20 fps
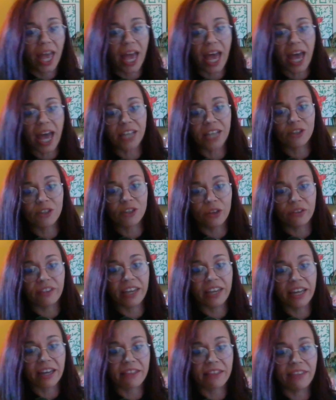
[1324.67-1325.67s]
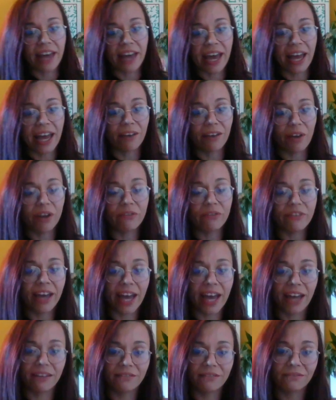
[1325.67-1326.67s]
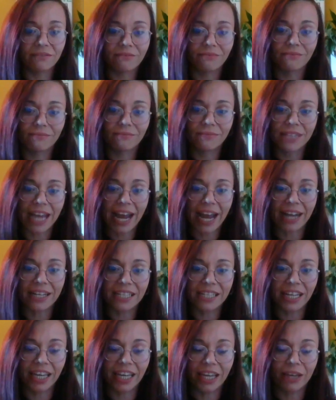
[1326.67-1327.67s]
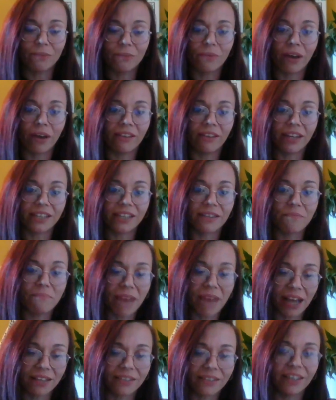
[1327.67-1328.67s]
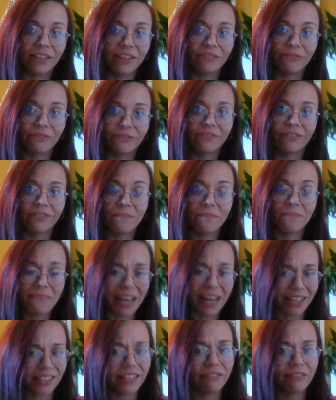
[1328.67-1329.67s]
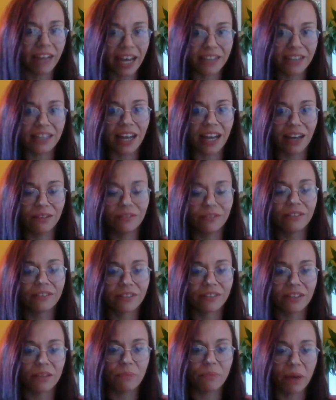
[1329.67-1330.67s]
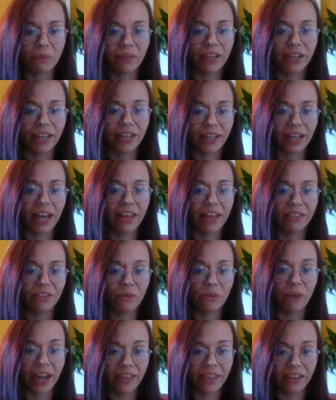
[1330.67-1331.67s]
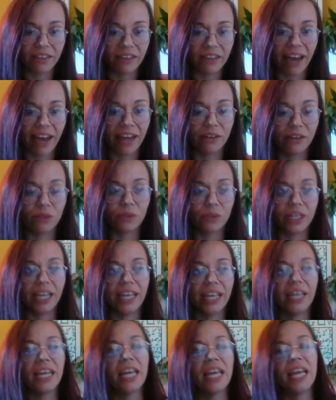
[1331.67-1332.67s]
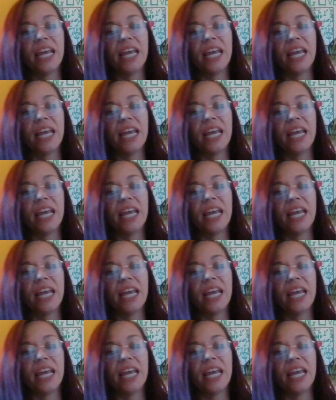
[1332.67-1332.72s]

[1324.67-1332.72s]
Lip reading: I do think that kind of that tag team, I think it's a massive letdown to the public and the way that they've handled it.